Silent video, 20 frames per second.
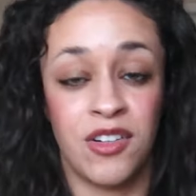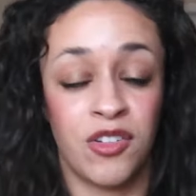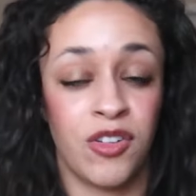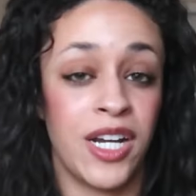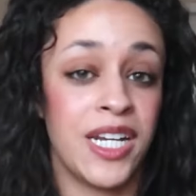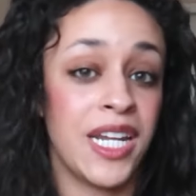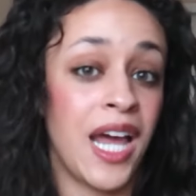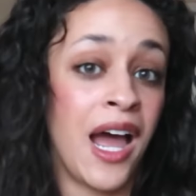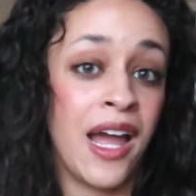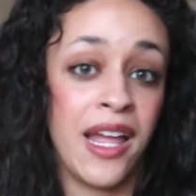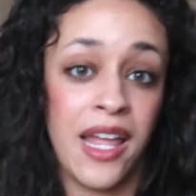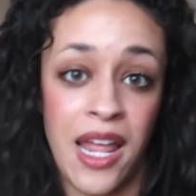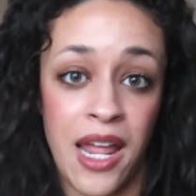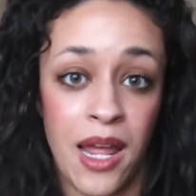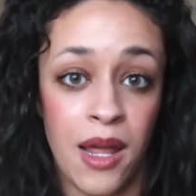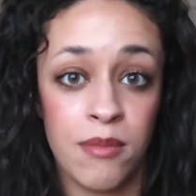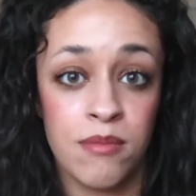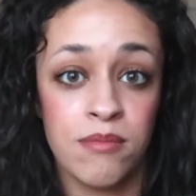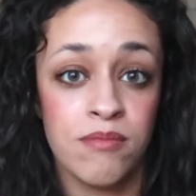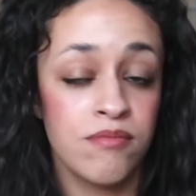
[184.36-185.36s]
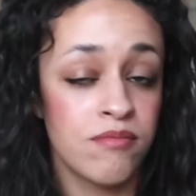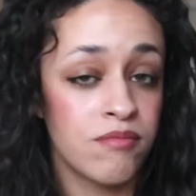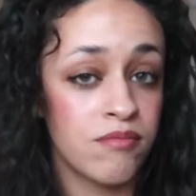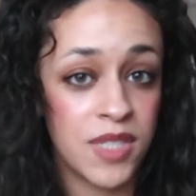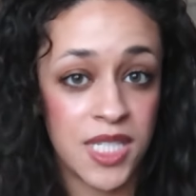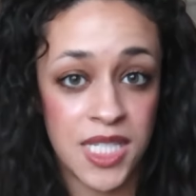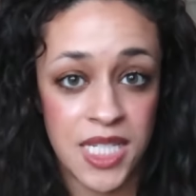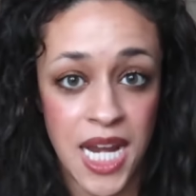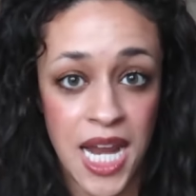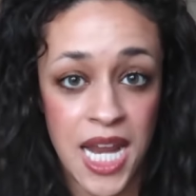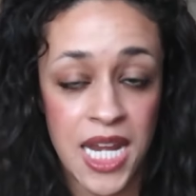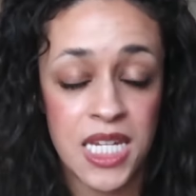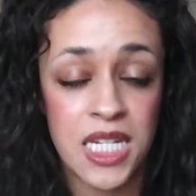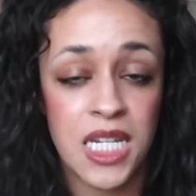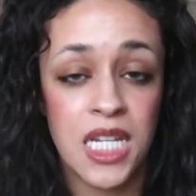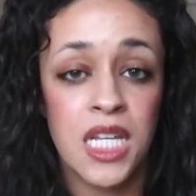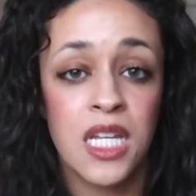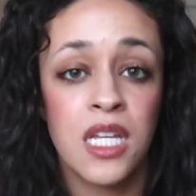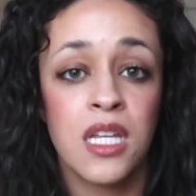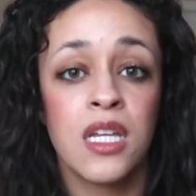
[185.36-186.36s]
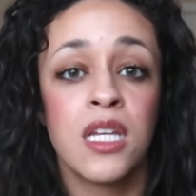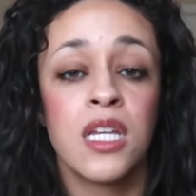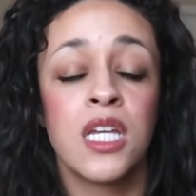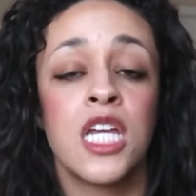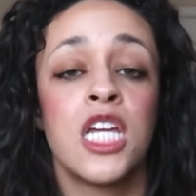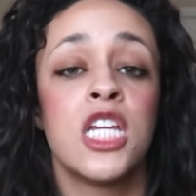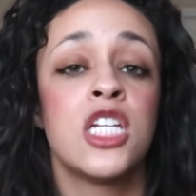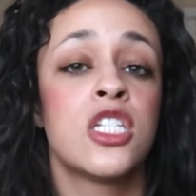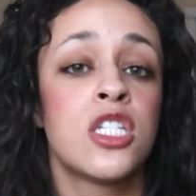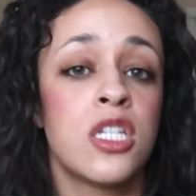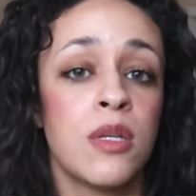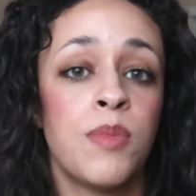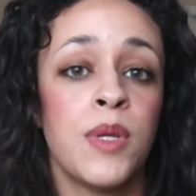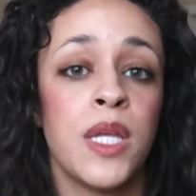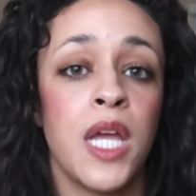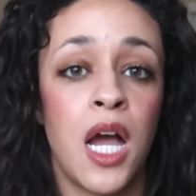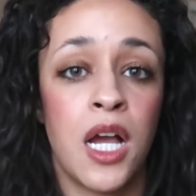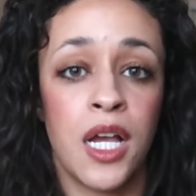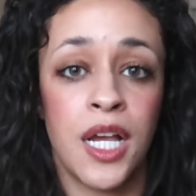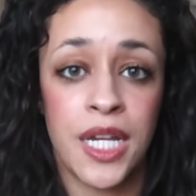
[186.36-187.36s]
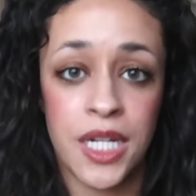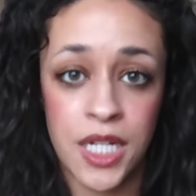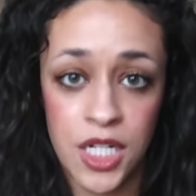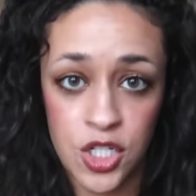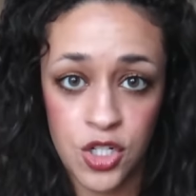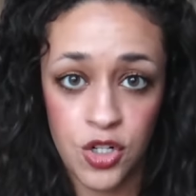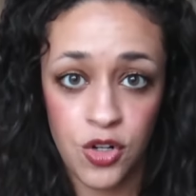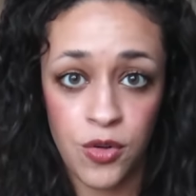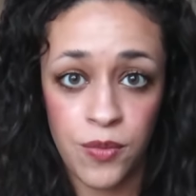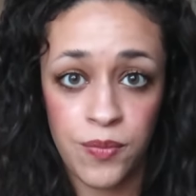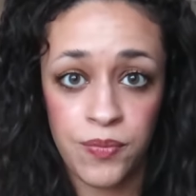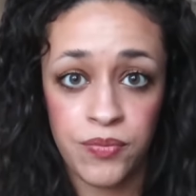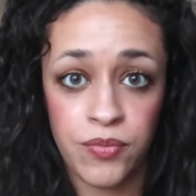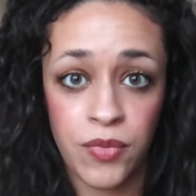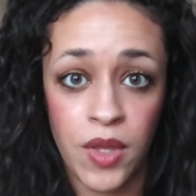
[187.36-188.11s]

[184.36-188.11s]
great I am state is to be unconditional.